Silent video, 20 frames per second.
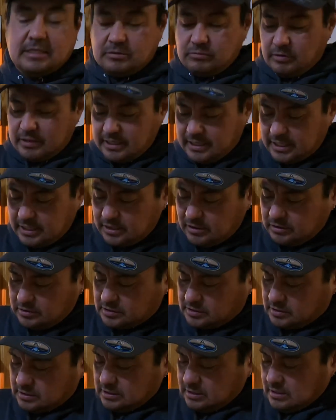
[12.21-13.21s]
We're gonna
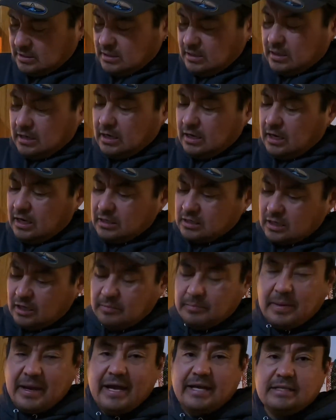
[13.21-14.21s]
use Uncle
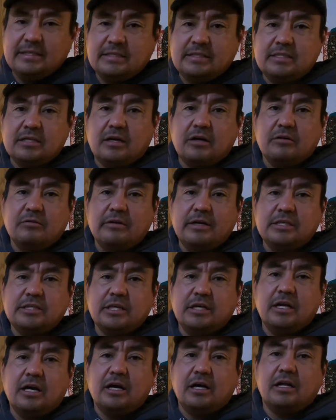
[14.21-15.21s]
Ben's
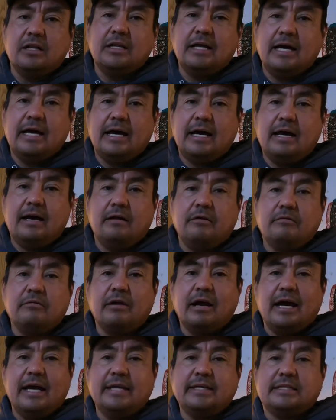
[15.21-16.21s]
original
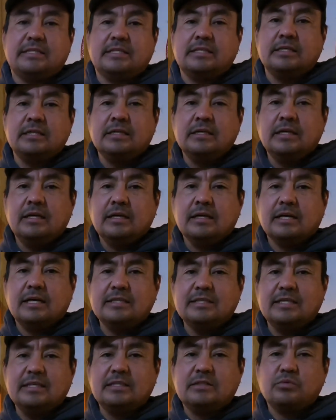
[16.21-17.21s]
rice because
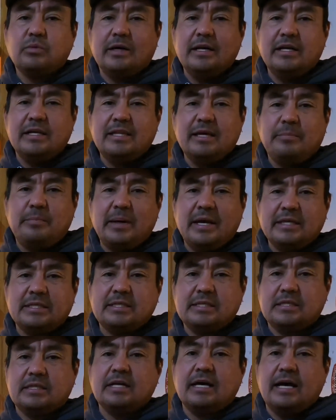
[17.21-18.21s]
it's one of the
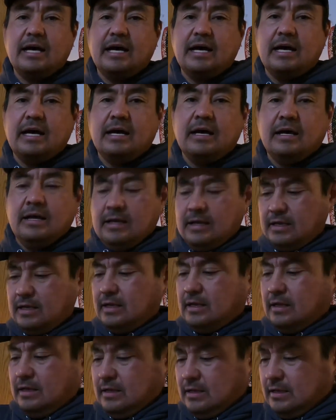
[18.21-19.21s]
best.
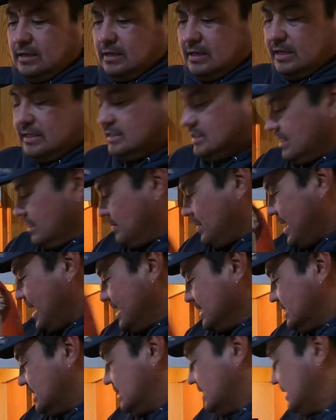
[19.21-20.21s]
It's the
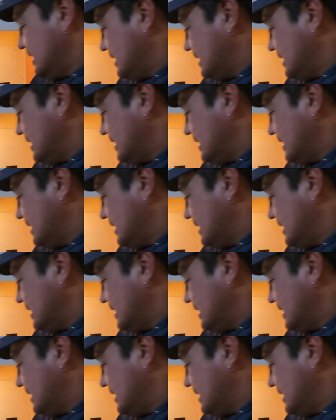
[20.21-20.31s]
best.